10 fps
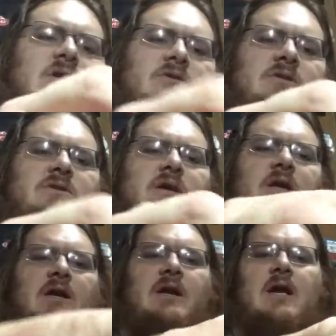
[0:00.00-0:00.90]
Delta
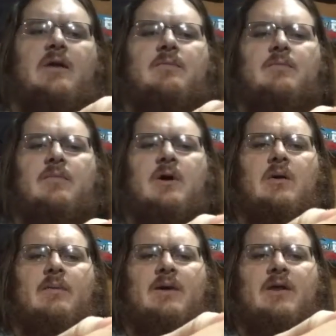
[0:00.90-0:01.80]
set again.
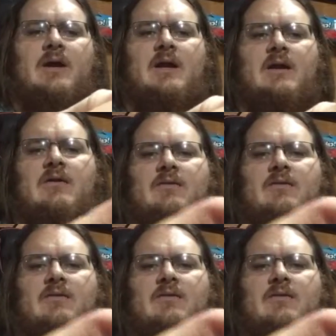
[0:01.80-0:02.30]
I think I did a